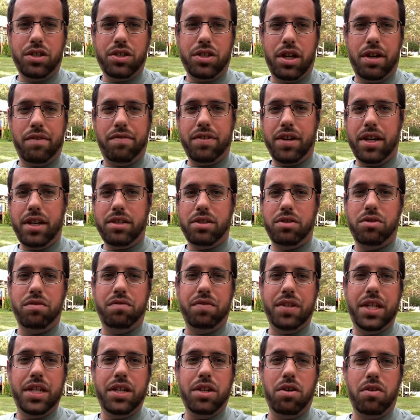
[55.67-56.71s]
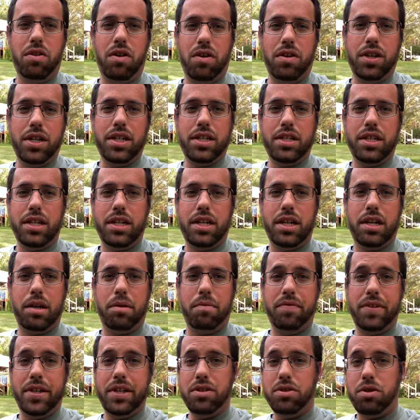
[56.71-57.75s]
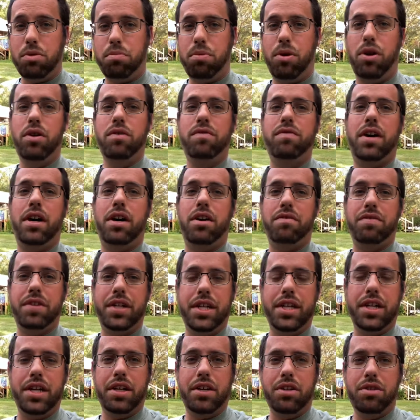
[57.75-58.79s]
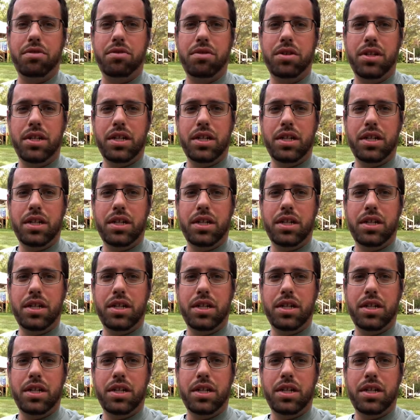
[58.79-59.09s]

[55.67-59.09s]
So I thought I'd do a video on it, a vehicle profile video,